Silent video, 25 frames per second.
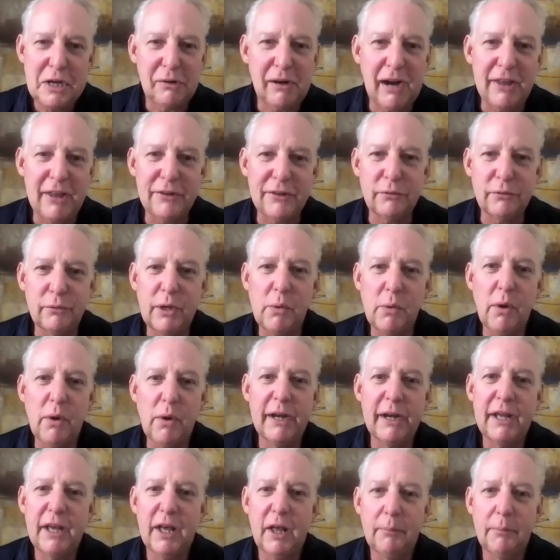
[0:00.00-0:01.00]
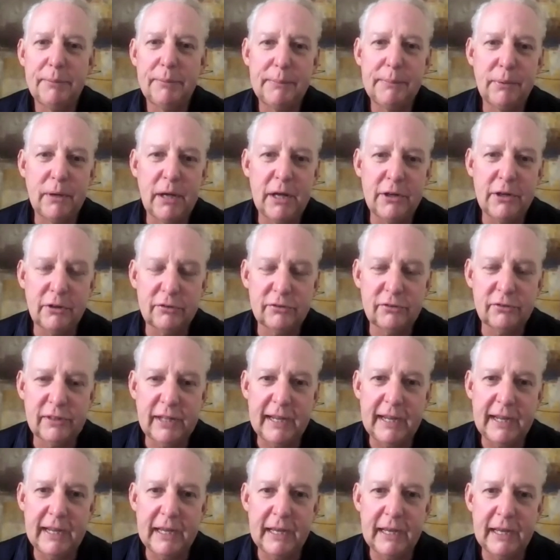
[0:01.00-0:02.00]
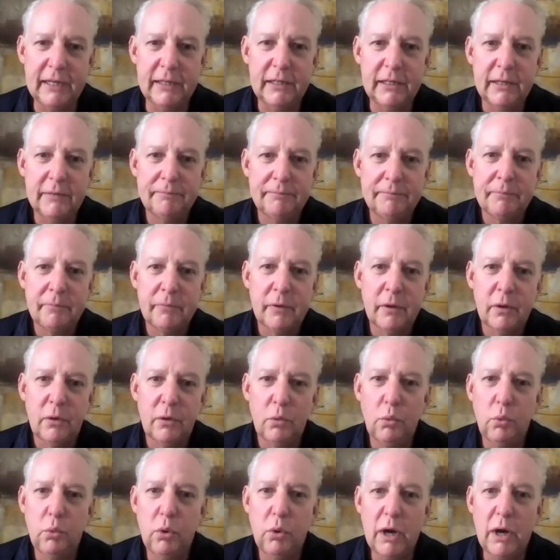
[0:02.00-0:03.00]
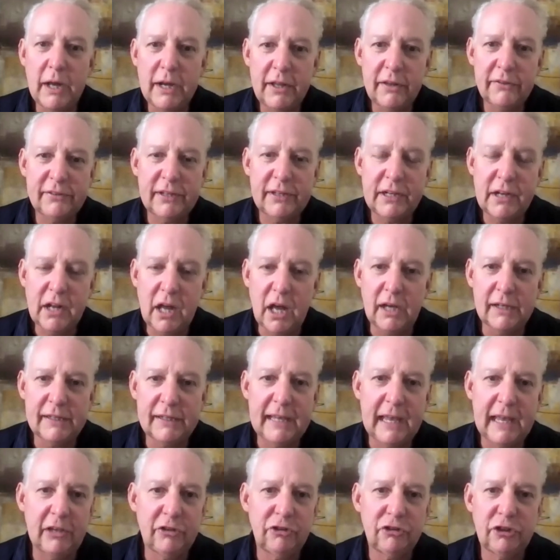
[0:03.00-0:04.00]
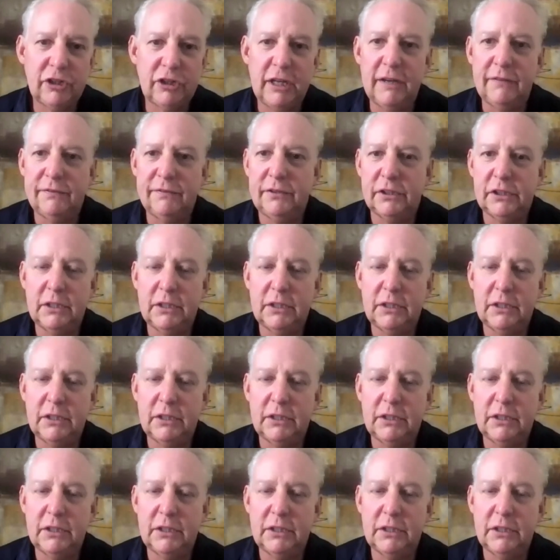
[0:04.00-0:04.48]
Rather, want to help people understand what is a non-cash gift.